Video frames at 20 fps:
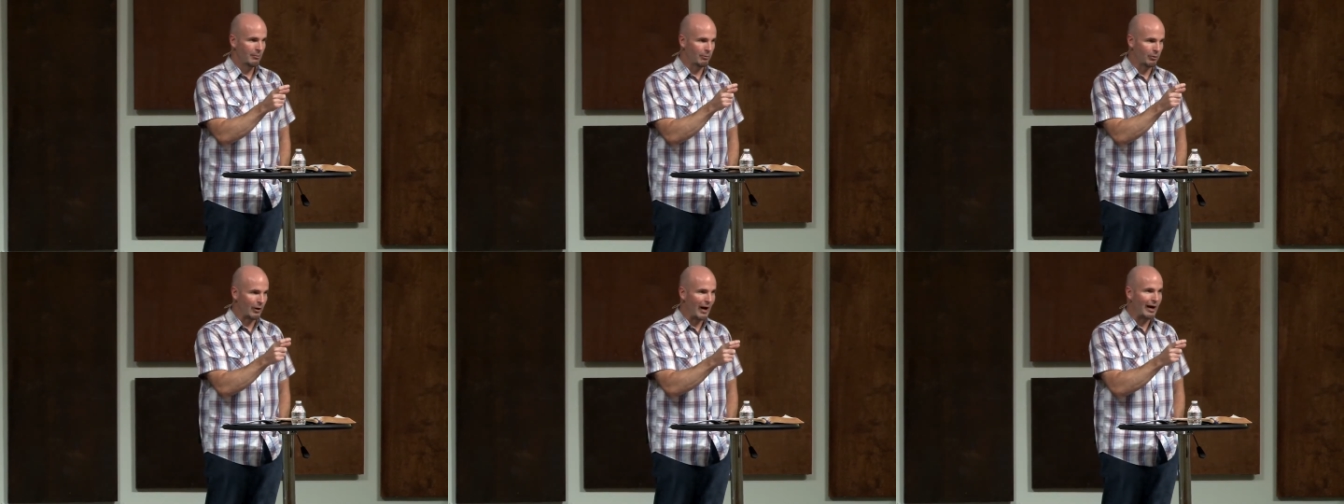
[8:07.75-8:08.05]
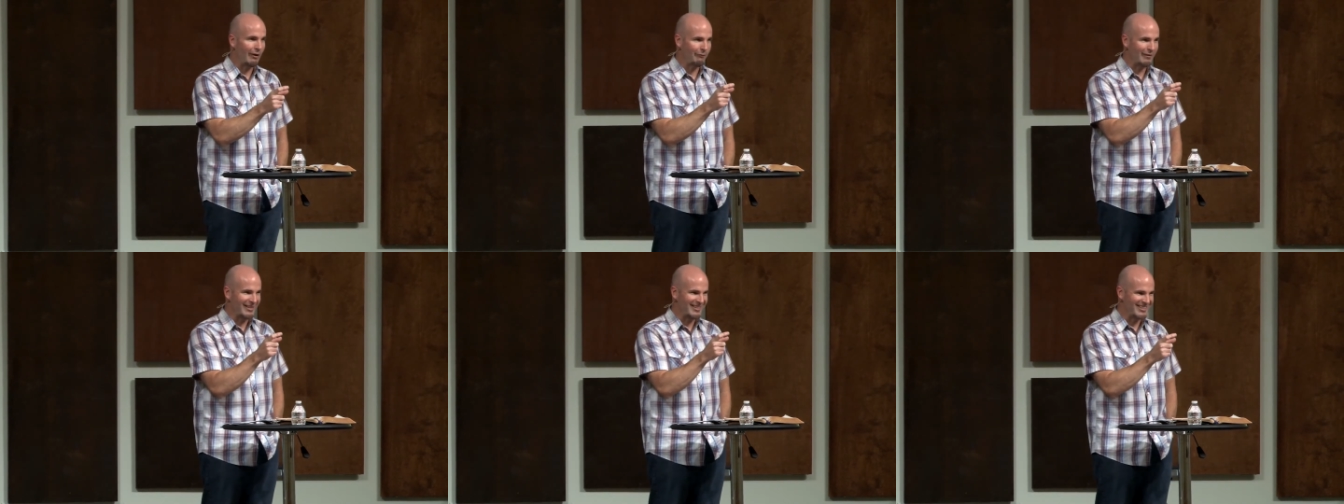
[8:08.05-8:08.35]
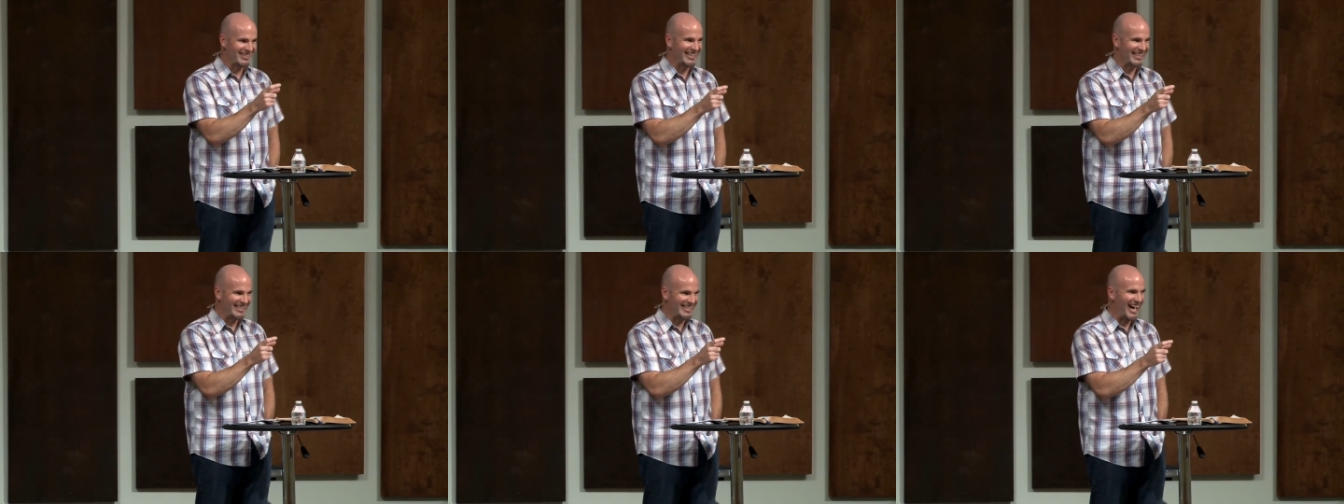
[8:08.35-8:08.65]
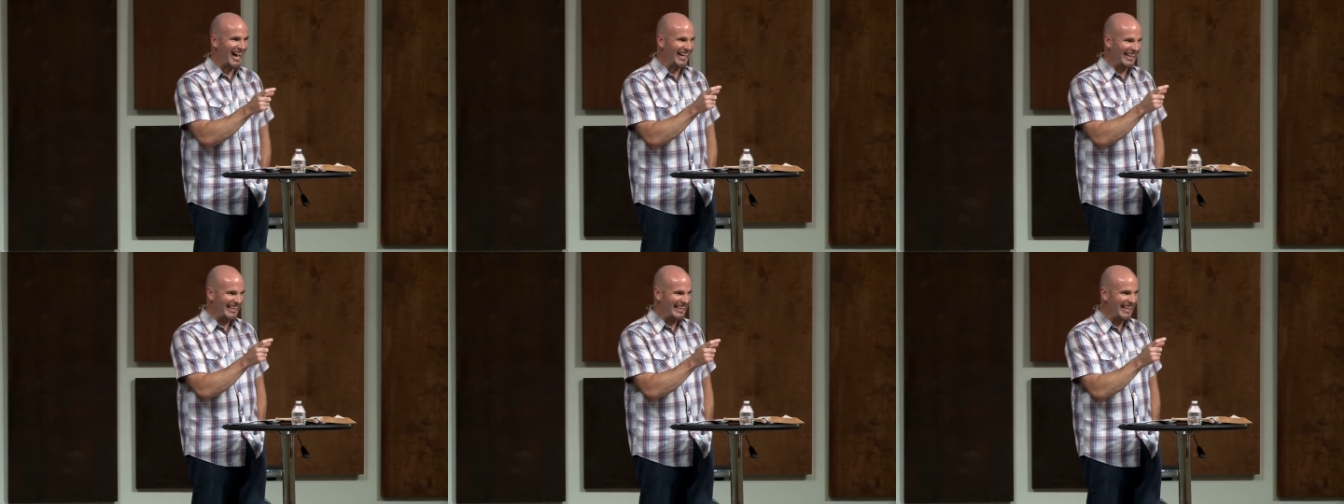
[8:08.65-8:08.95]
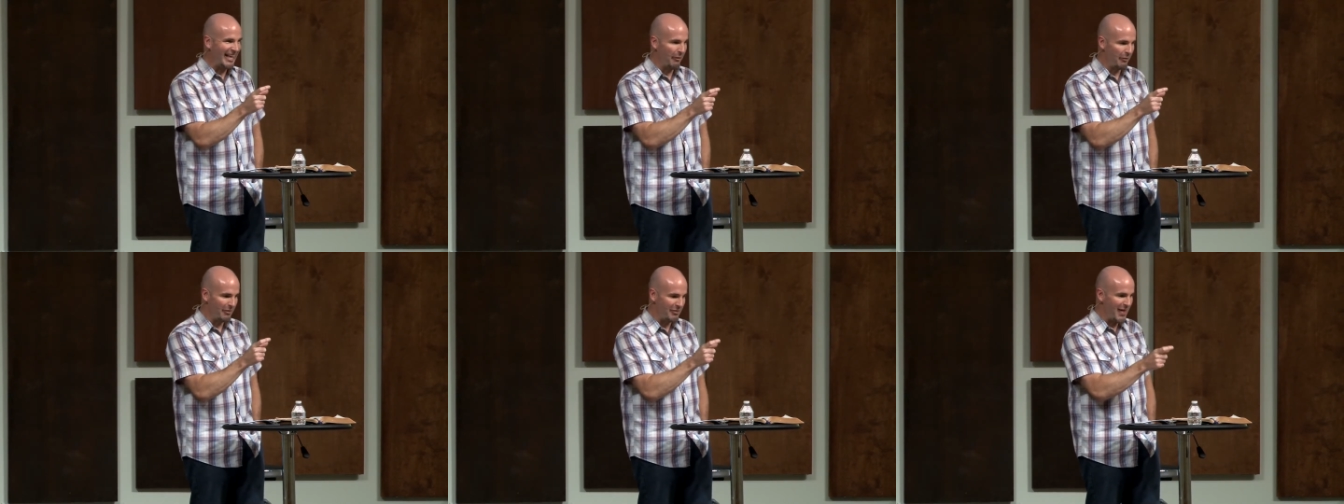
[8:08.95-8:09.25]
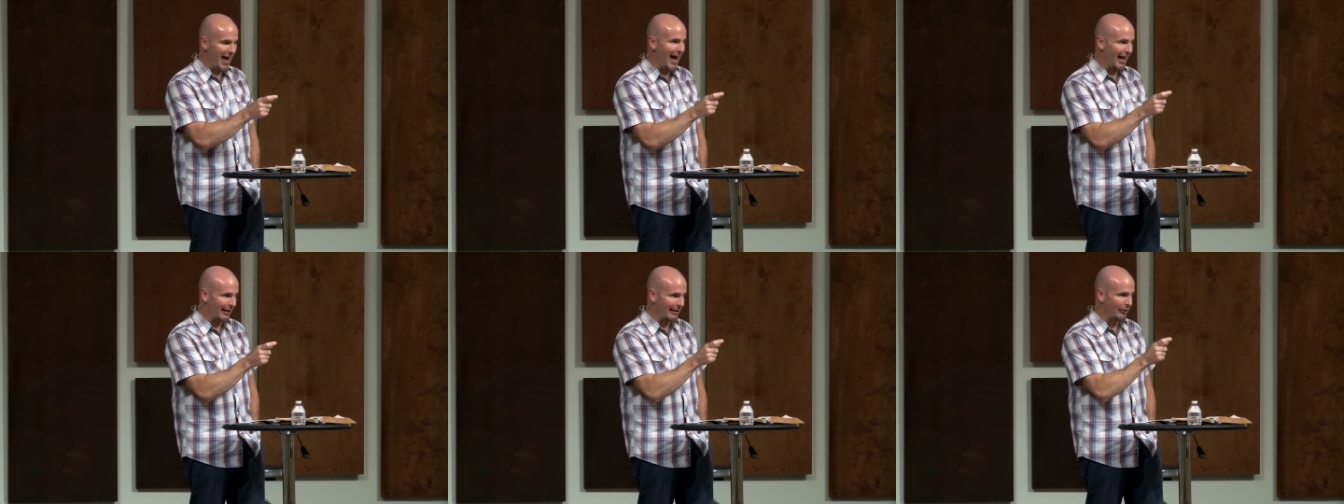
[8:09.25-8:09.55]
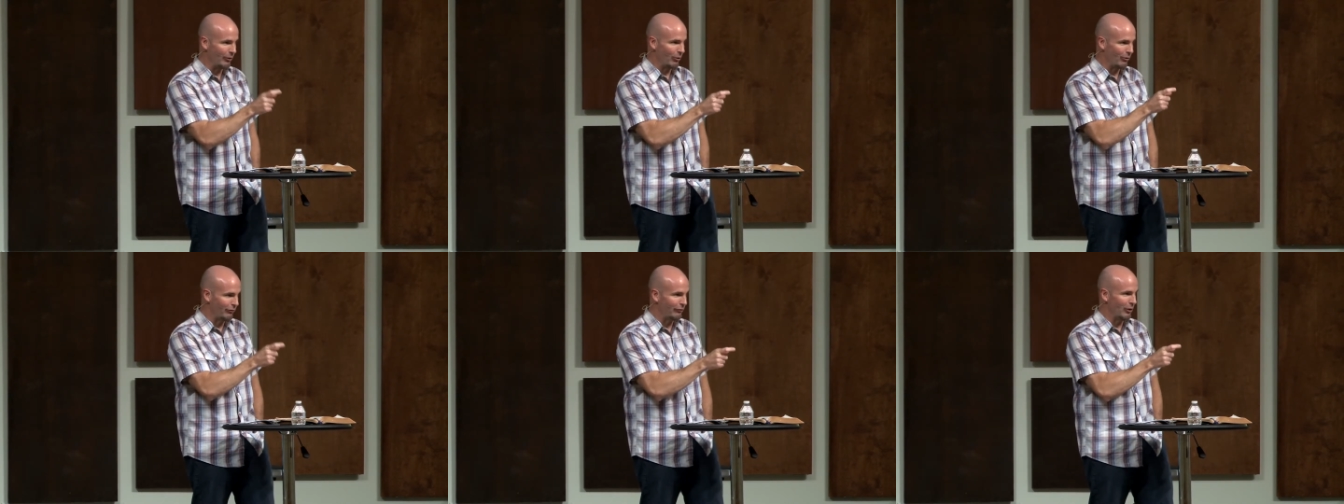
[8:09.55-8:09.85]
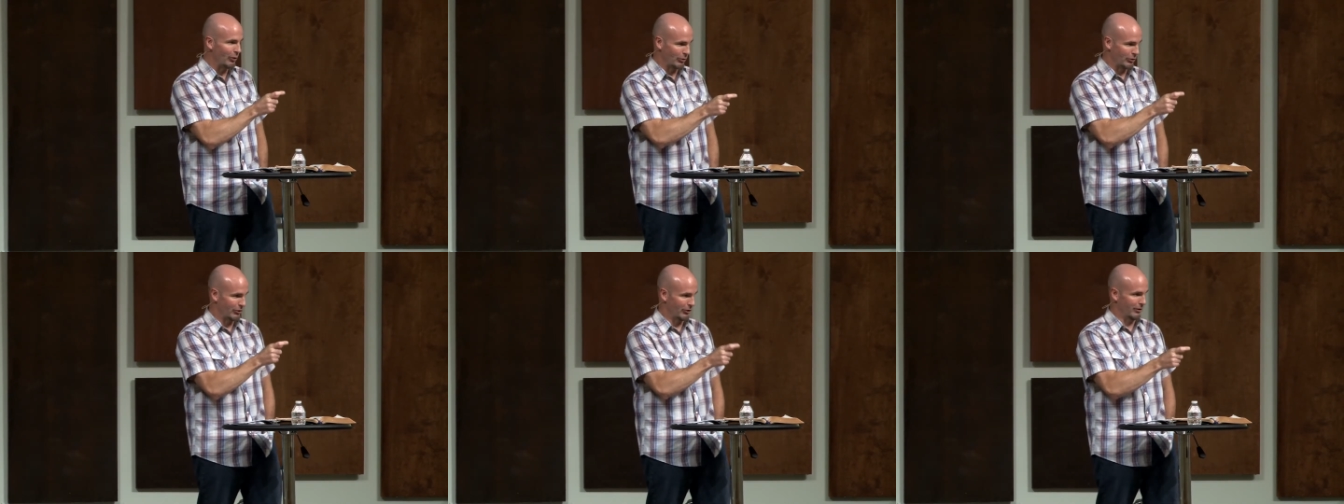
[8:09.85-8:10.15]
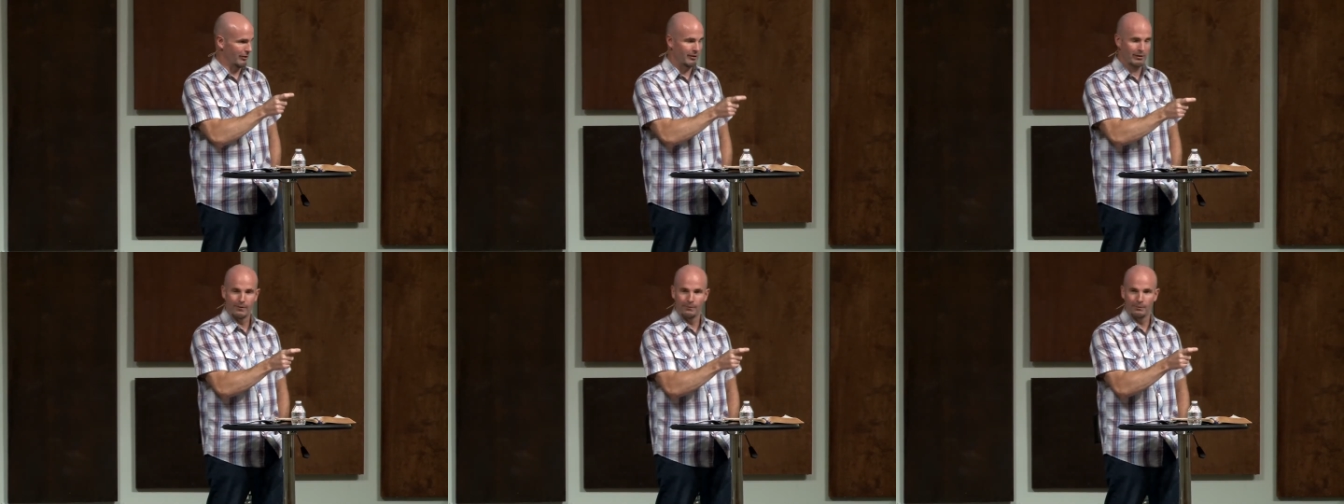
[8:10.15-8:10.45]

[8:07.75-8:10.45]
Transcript: Prophets did not get that little filter.